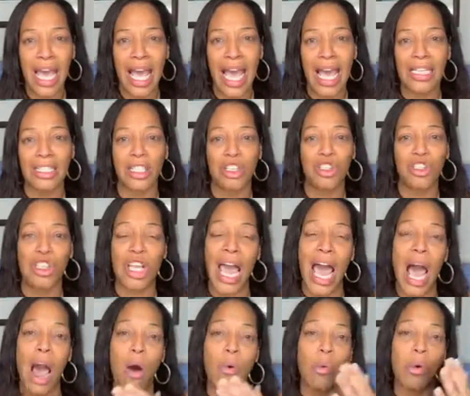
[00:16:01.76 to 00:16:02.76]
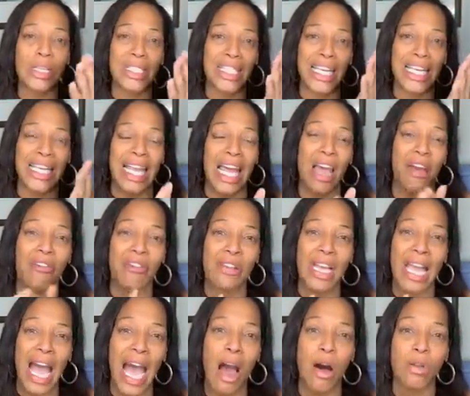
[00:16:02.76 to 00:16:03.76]
as a child, was in
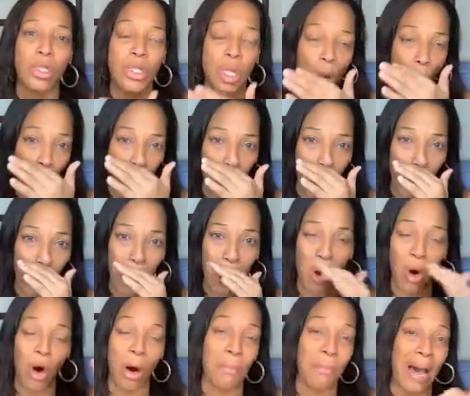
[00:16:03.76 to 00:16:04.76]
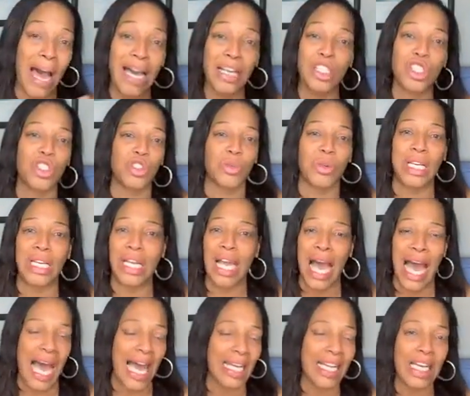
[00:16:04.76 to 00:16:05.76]
every household on my street.
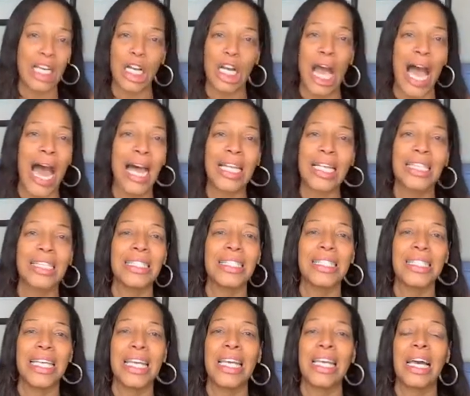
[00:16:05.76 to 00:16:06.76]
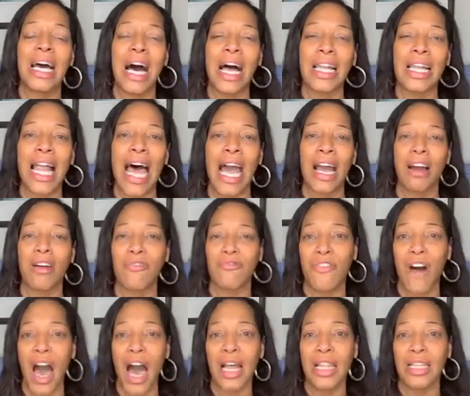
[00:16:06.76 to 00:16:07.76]
I didn't see a lack of
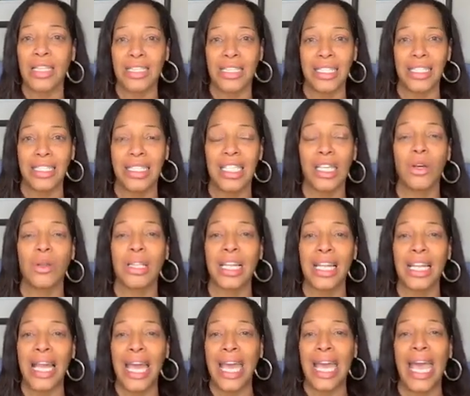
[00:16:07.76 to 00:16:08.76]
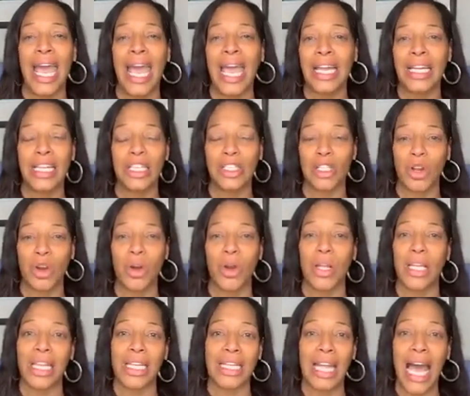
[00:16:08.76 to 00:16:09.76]
fathers until the late 80s,
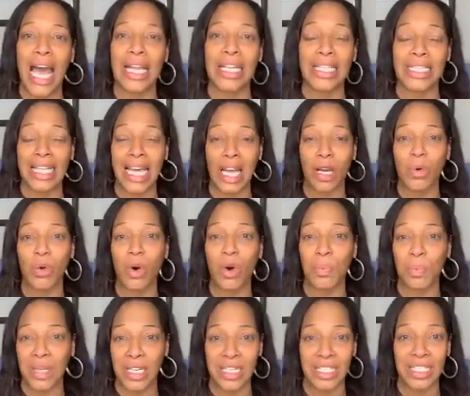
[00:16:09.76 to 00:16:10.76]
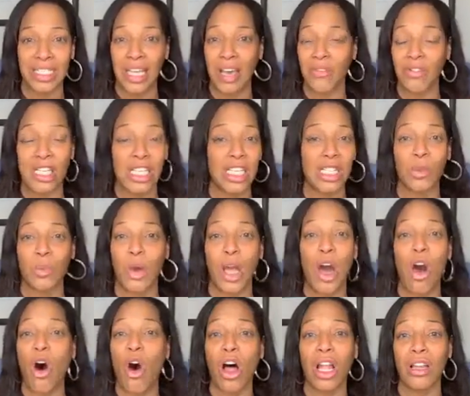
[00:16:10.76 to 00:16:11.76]
early 90s. I grew up in the 70s
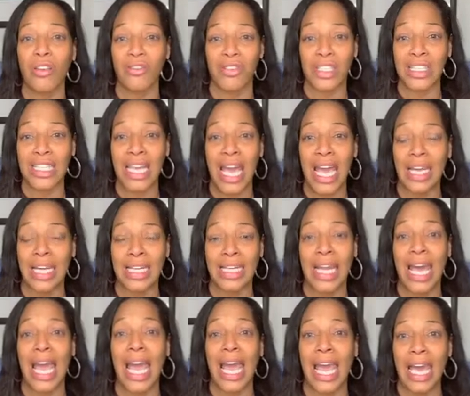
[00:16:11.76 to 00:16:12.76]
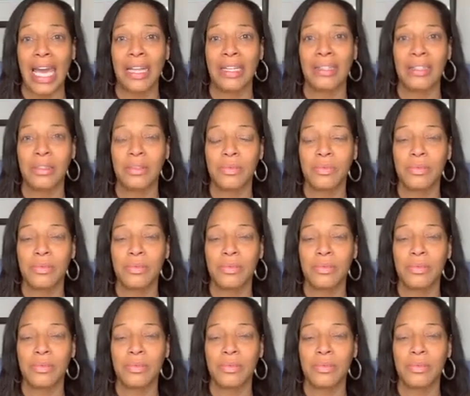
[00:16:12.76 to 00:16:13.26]
where all of us had a dad.